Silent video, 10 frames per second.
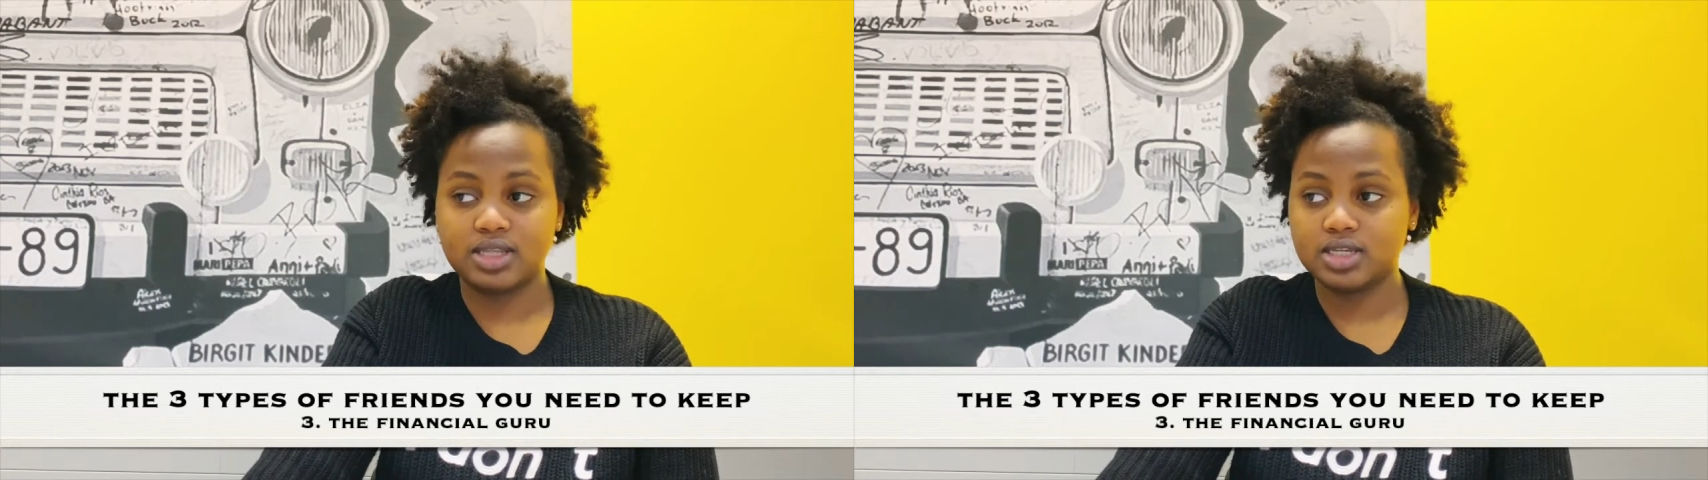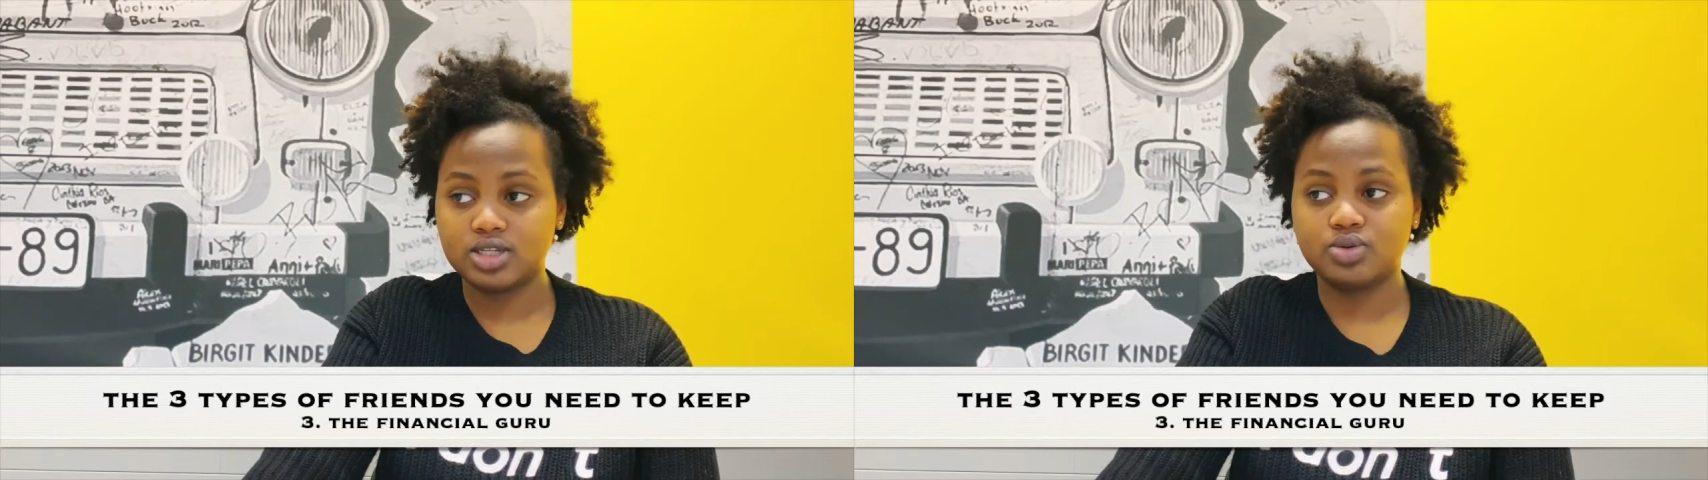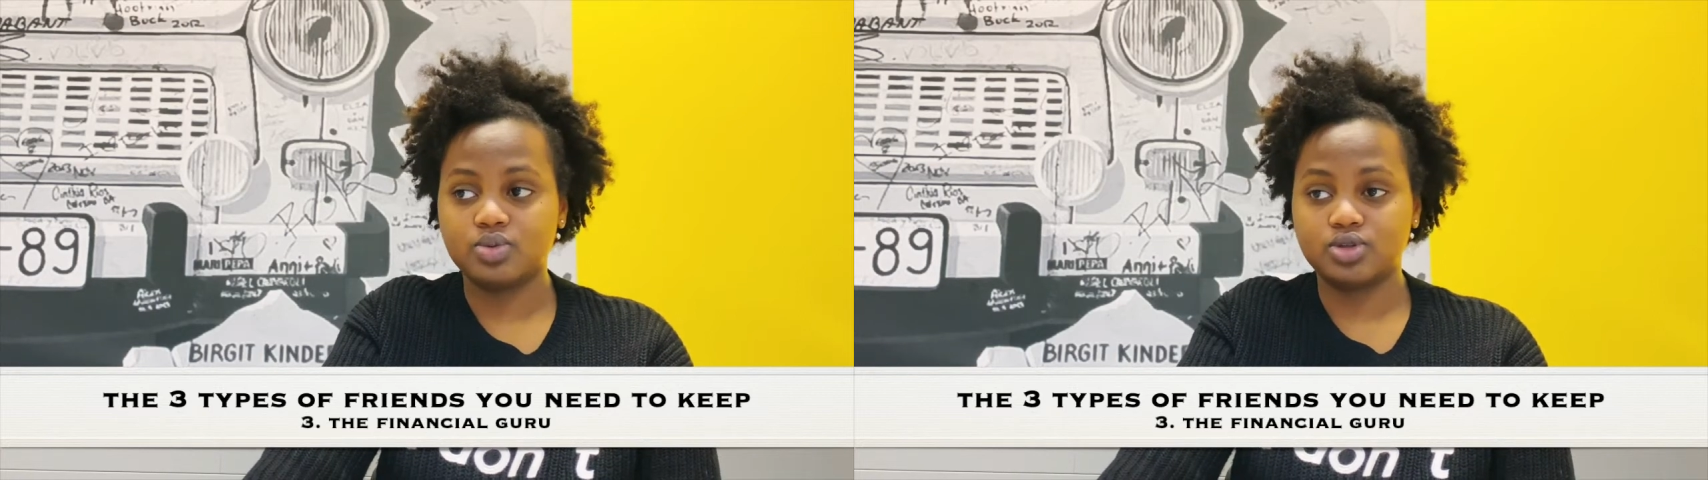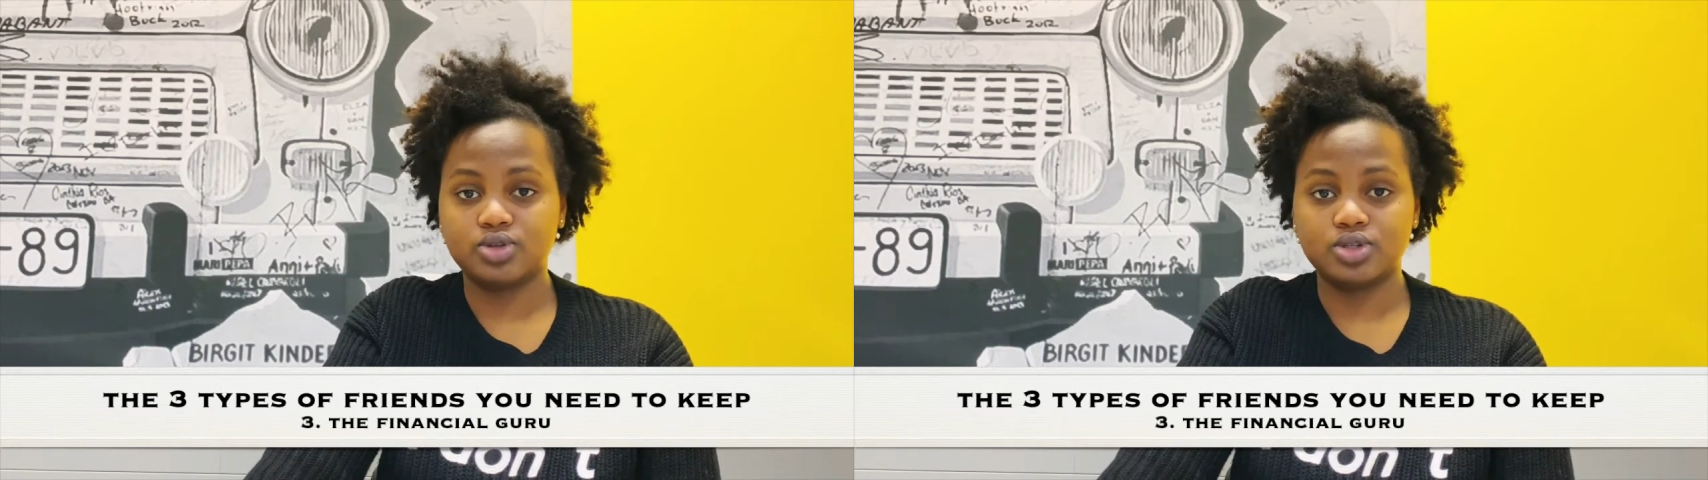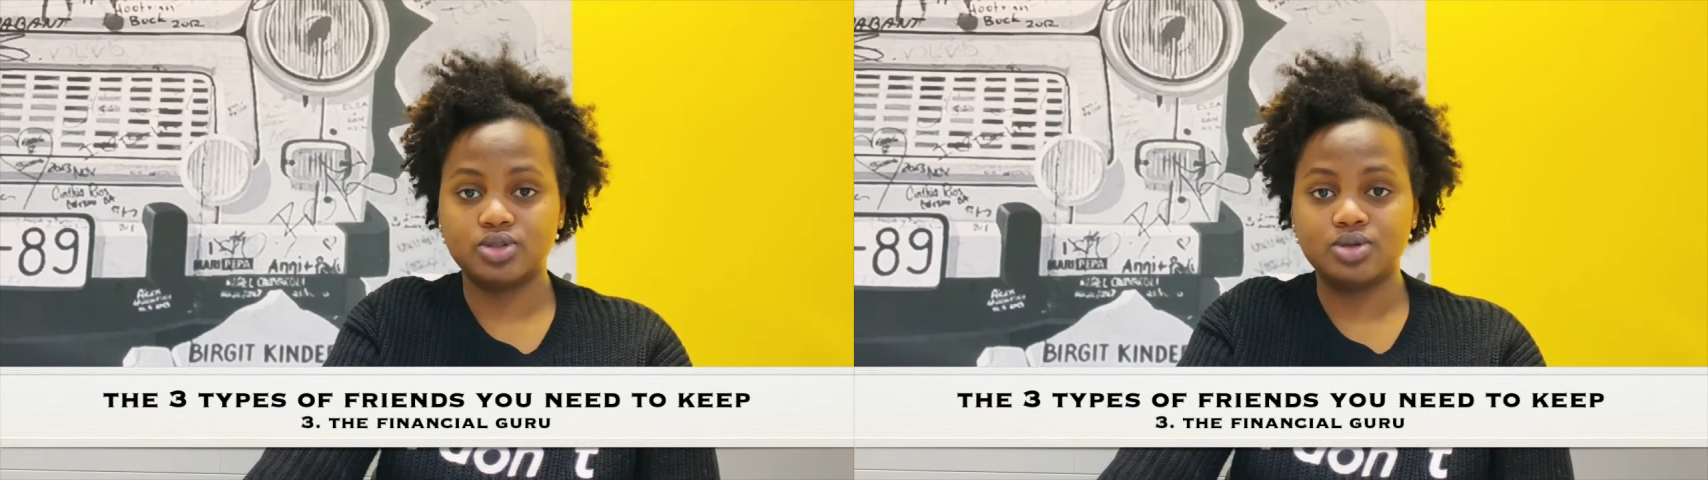this is what you
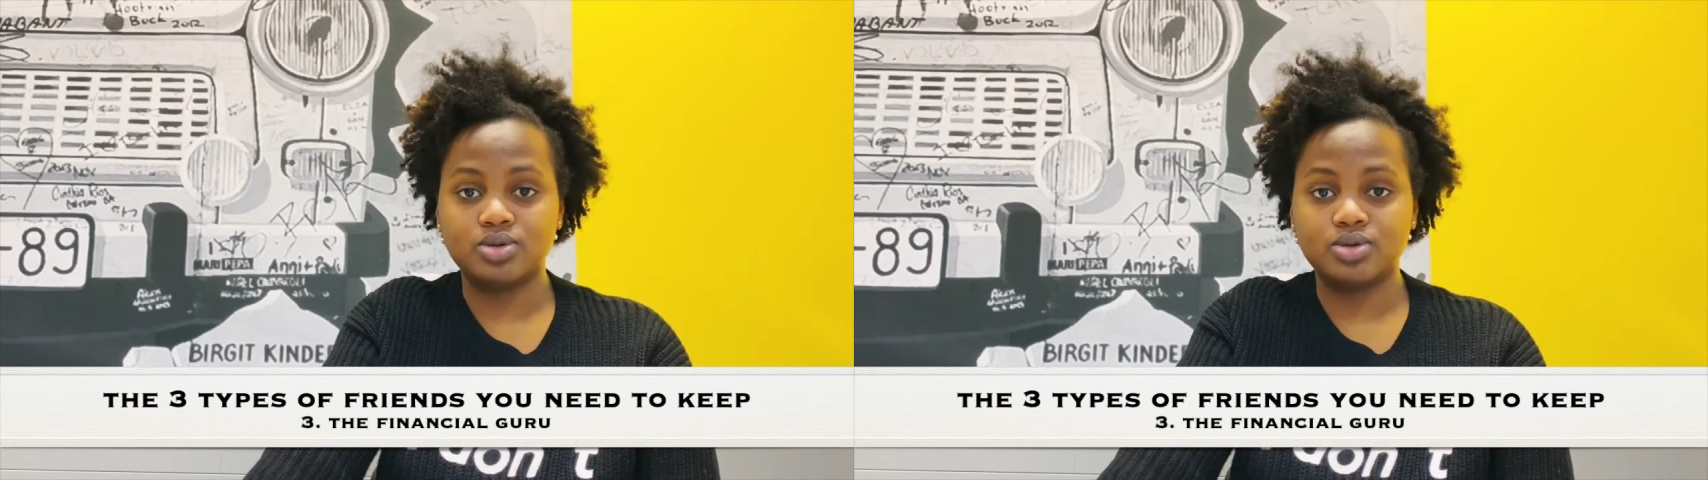can do,